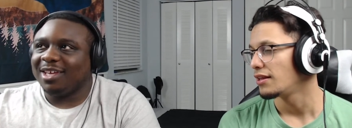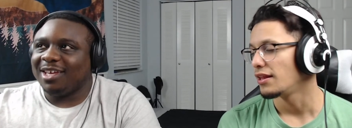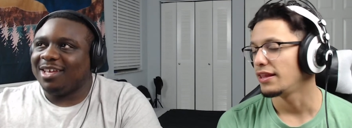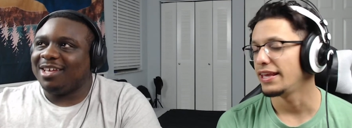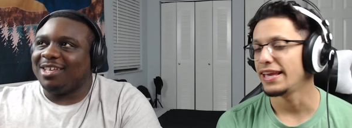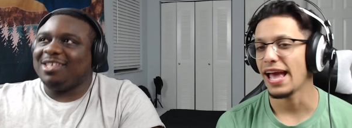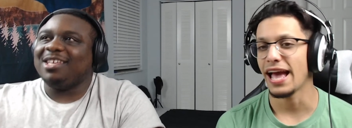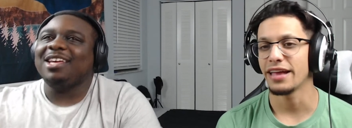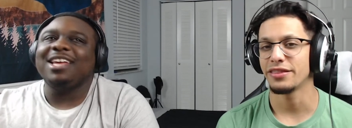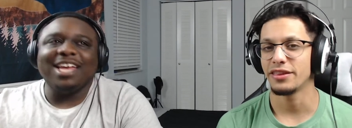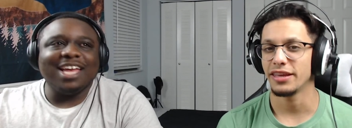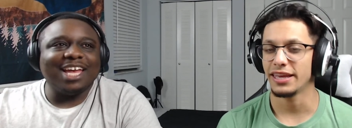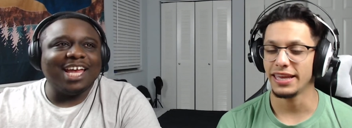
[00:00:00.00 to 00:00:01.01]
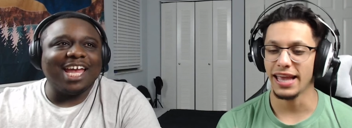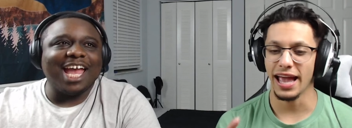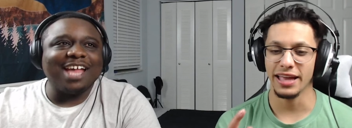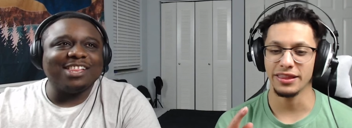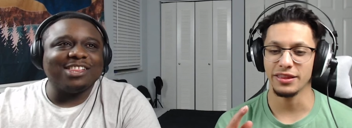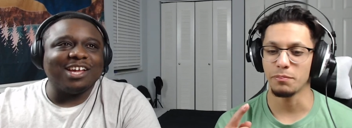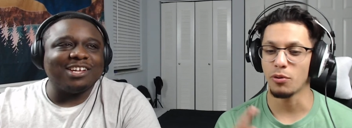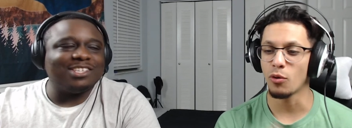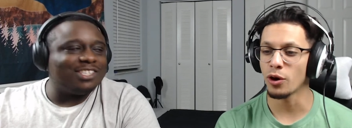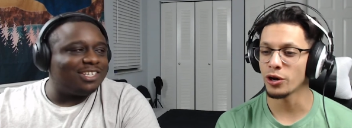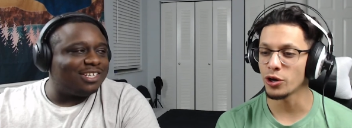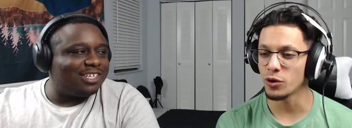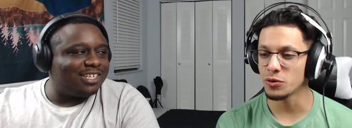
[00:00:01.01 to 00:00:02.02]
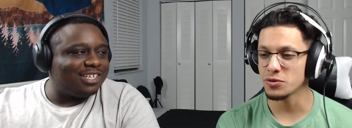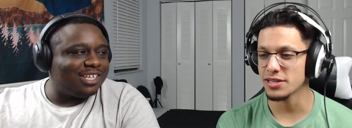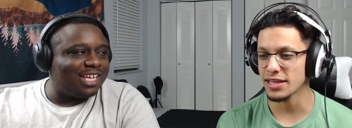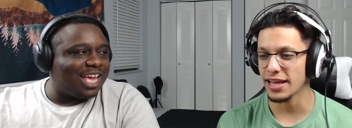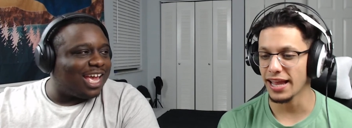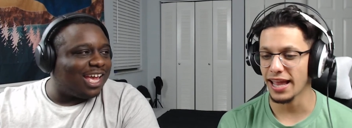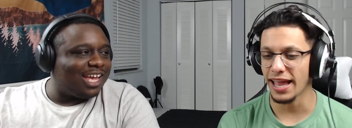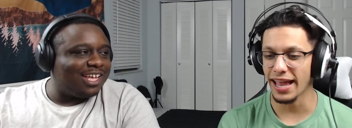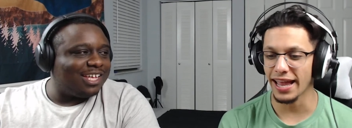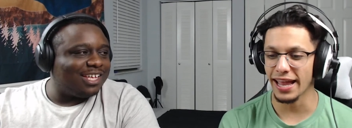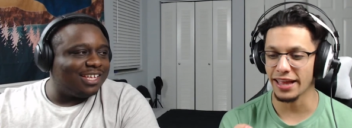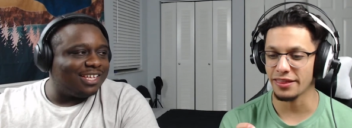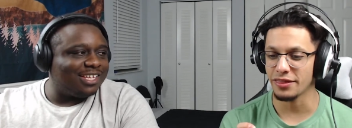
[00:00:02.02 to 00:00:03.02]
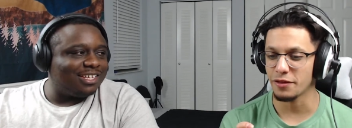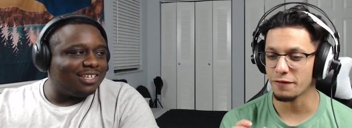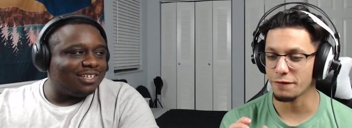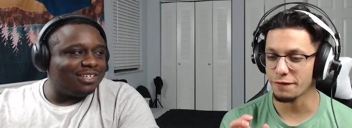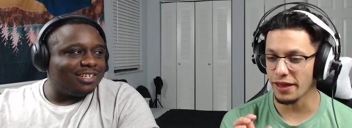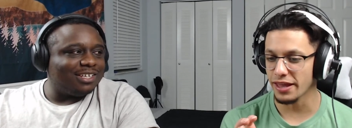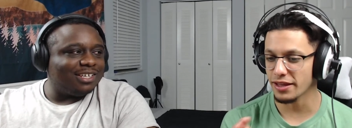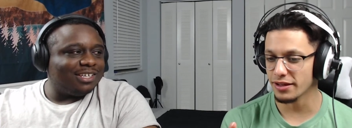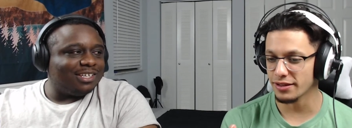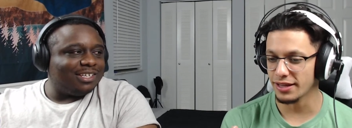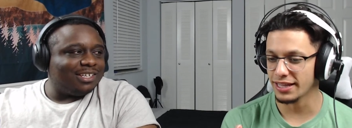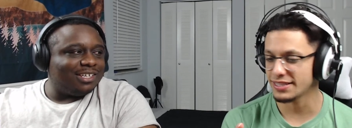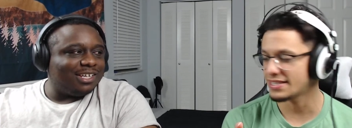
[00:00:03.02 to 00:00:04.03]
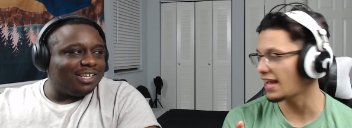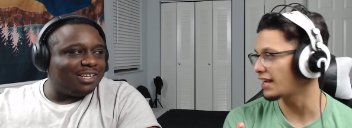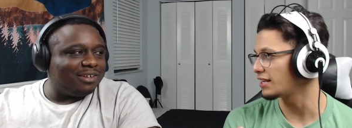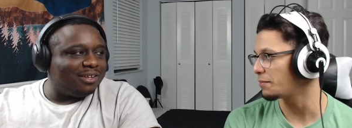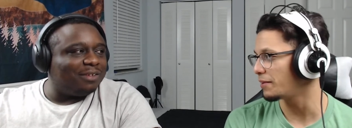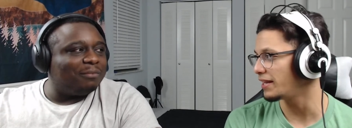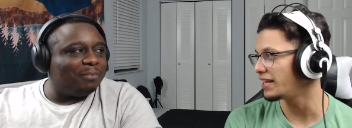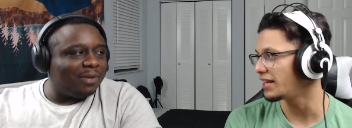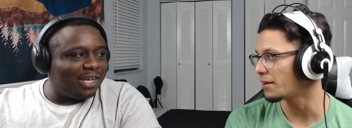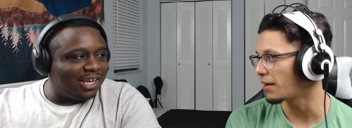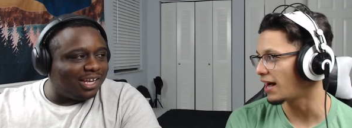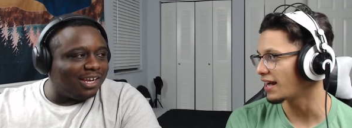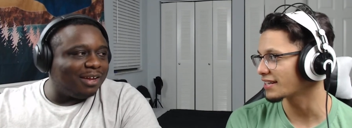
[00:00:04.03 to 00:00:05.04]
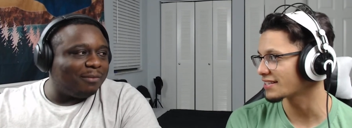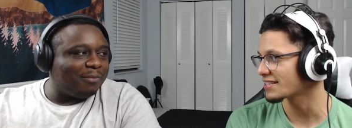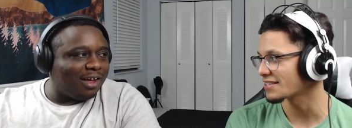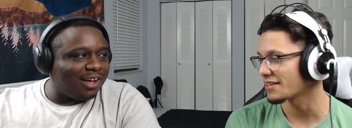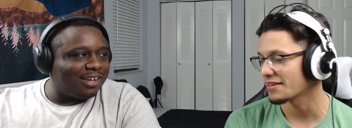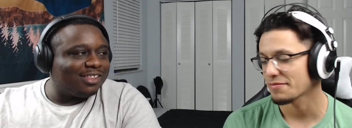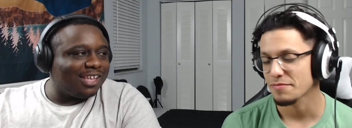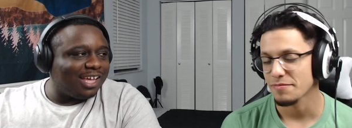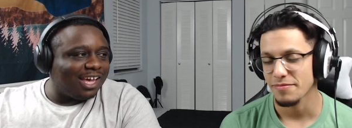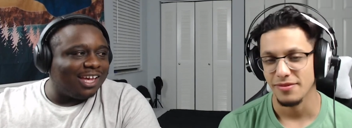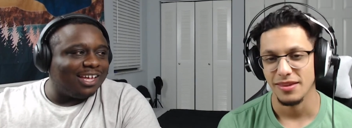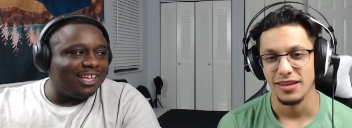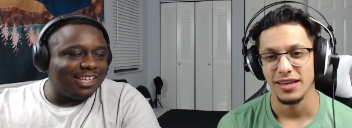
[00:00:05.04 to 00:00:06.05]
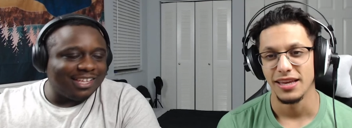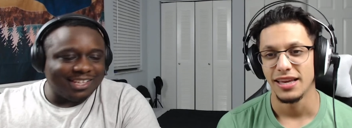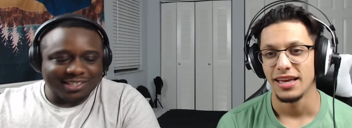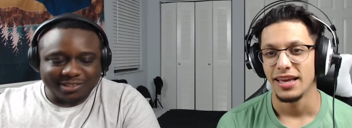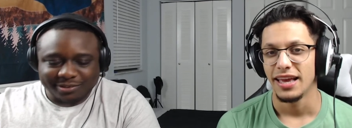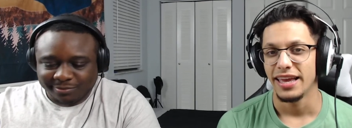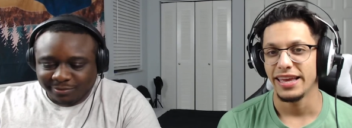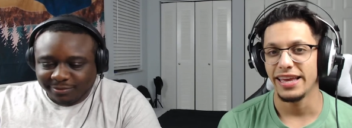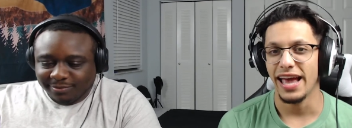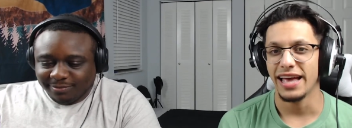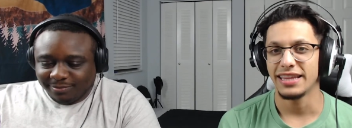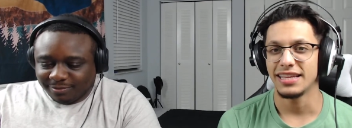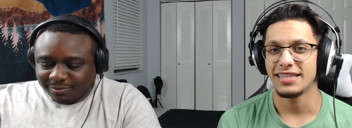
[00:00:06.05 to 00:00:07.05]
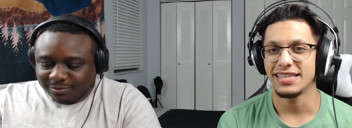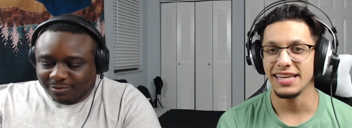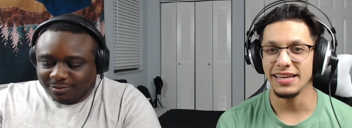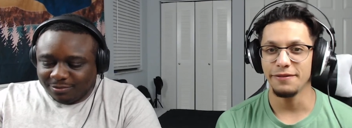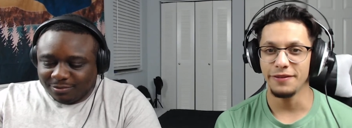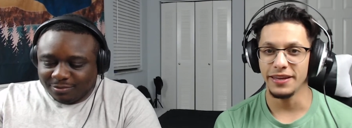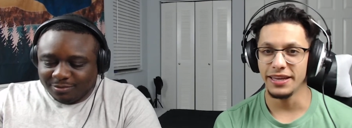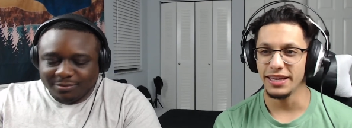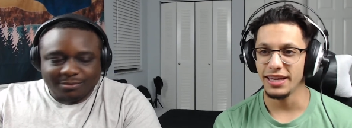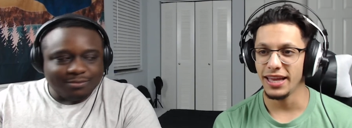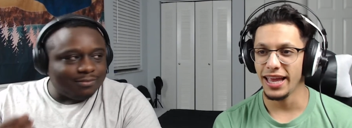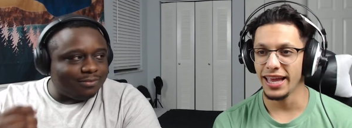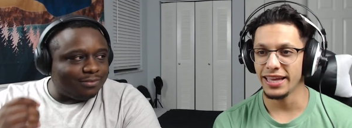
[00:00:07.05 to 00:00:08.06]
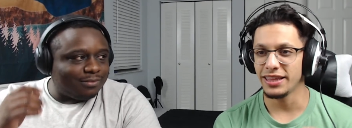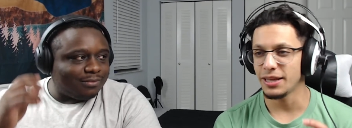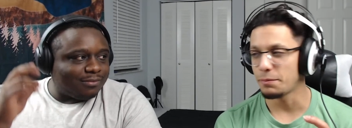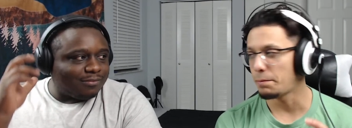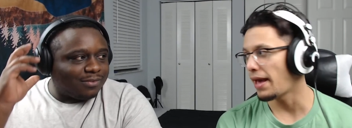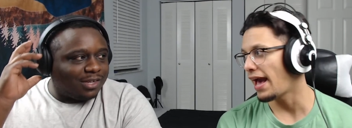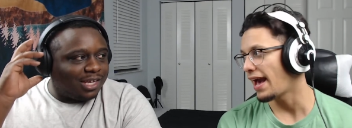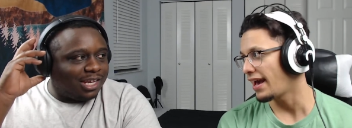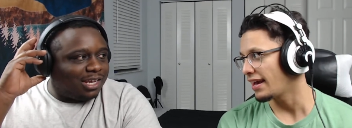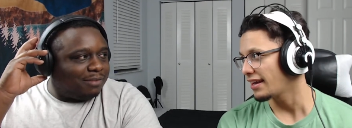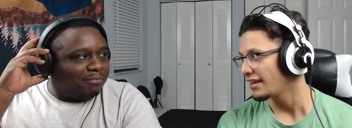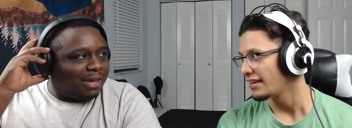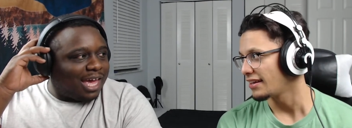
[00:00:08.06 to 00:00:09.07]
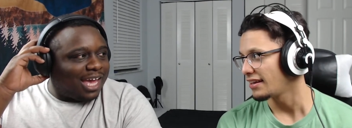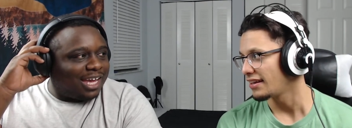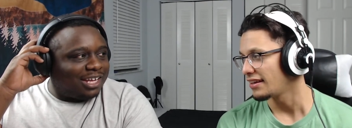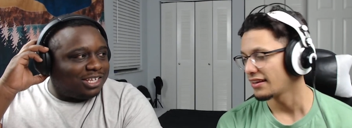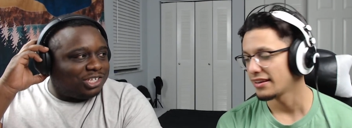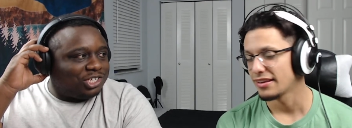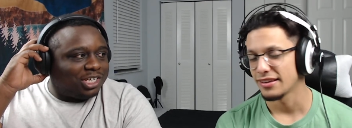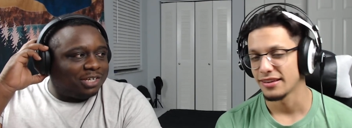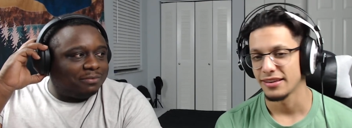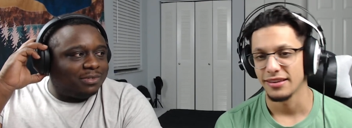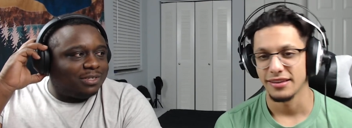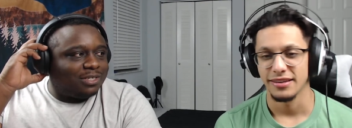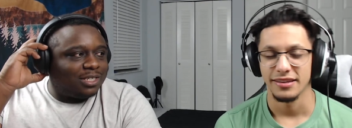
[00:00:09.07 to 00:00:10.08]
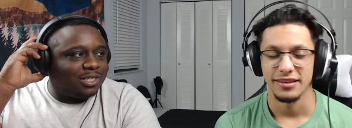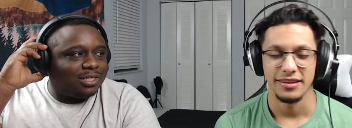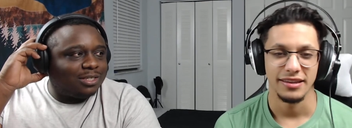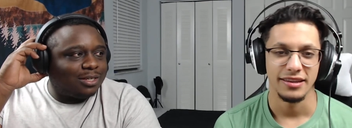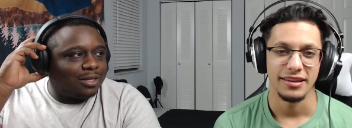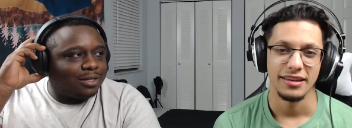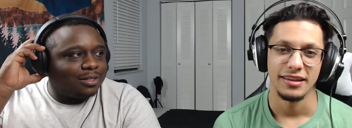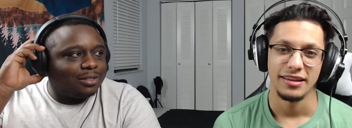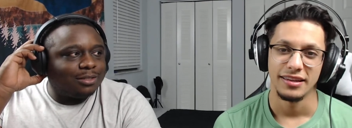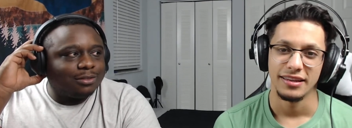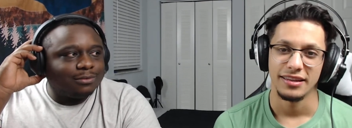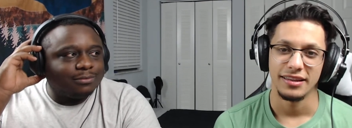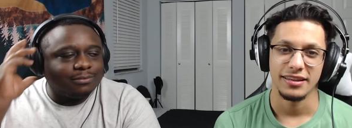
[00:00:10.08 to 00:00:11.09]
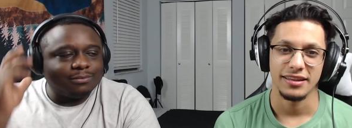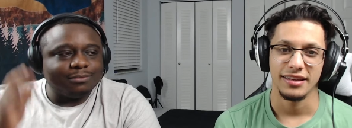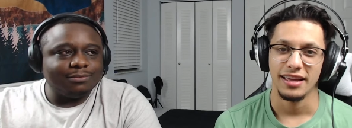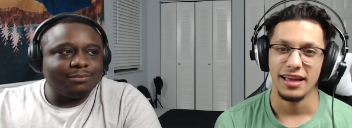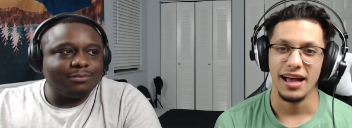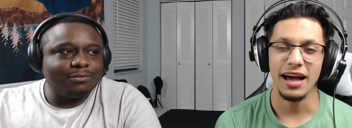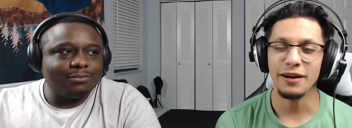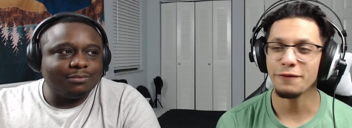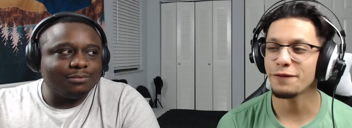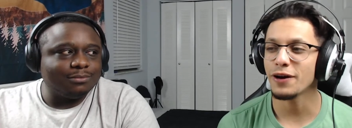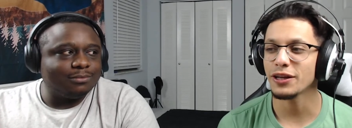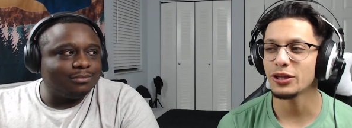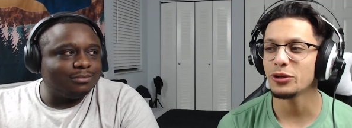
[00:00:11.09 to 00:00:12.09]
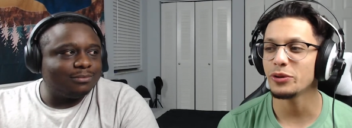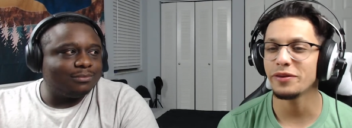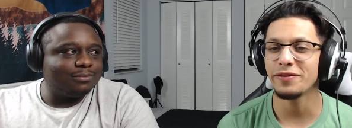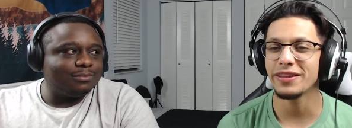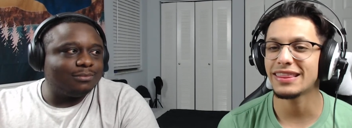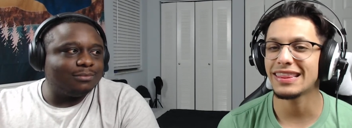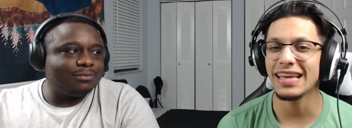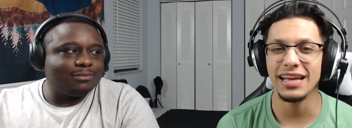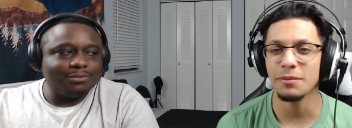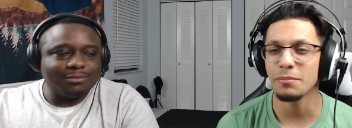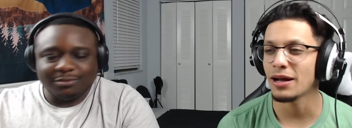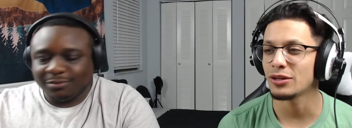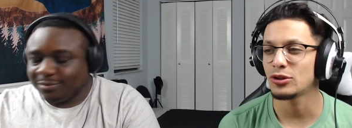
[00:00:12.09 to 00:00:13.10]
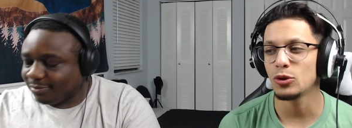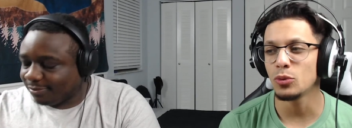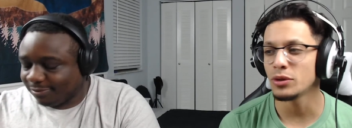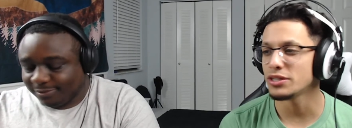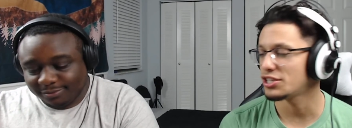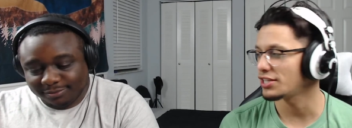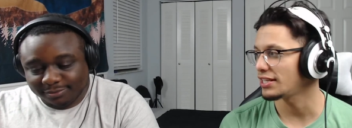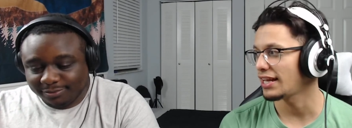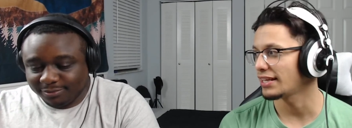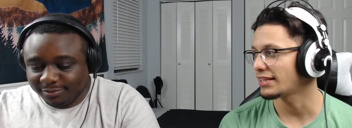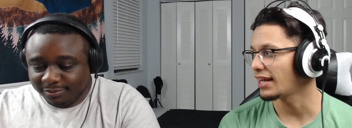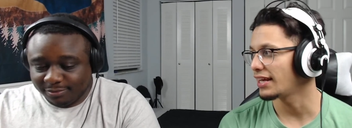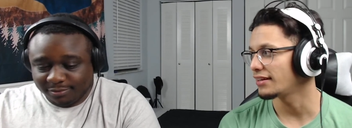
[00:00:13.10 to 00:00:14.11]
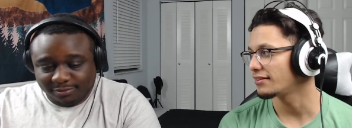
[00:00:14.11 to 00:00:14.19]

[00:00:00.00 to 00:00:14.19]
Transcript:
Speaker 1: He had he, he had, the such, pornos yeah. in the fake encyclopedia, box. box. Yeah. He had the TV in the bag. In the bag of the chips. How the fuck do you even think about doing shit like that?